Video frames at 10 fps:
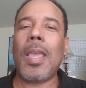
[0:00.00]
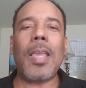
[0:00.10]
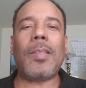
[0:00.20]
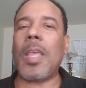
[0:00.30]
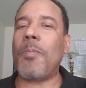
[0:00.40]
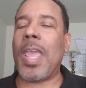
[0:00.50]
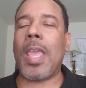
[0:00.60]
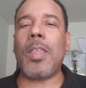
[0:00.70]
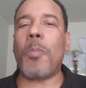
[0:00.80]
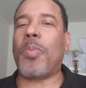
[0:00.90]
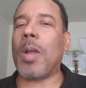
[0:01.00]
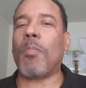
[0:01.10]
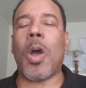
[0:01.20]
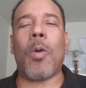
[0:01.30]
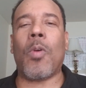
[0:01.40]
He said, man, your book,
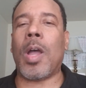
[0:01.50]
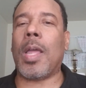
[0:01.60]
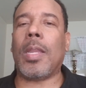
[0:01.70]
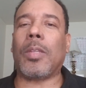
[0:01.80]
Mode One,